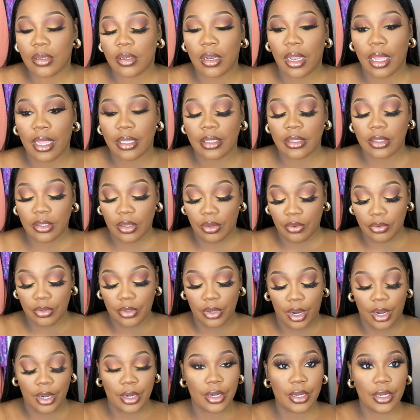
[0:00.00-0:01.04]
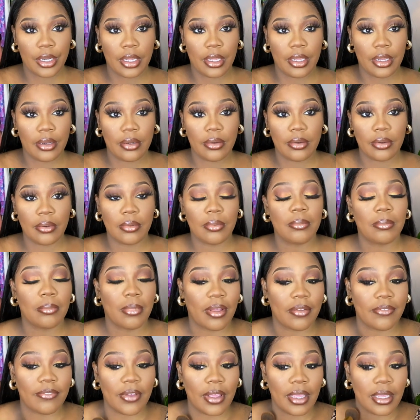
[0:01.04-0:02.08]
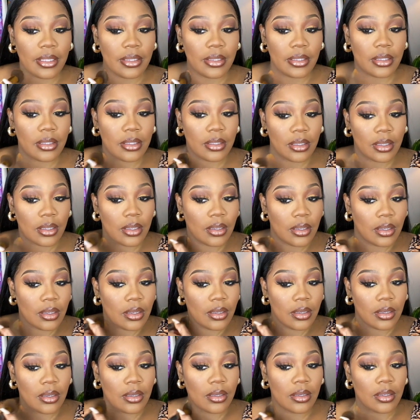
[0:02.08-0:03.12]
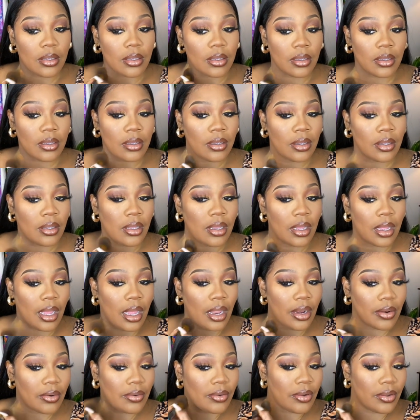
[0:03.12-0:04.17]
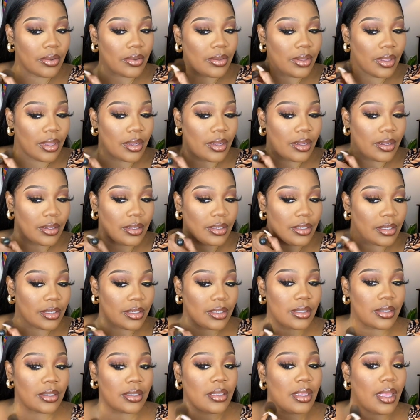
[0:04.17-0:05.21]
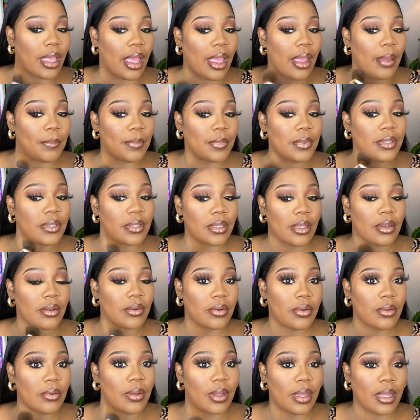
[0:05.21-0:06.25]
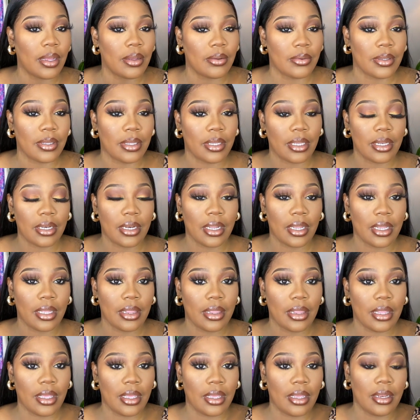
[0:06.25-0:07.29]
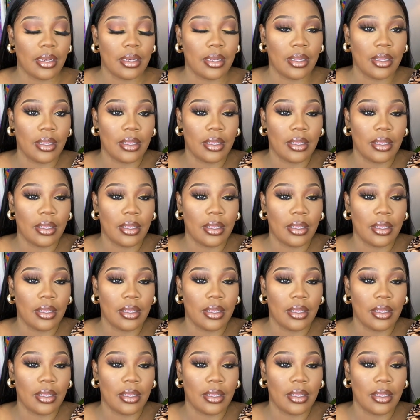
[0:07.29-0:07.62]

like so darker than my face. I don't know, y'all. It just happens. I don't know how it get like that.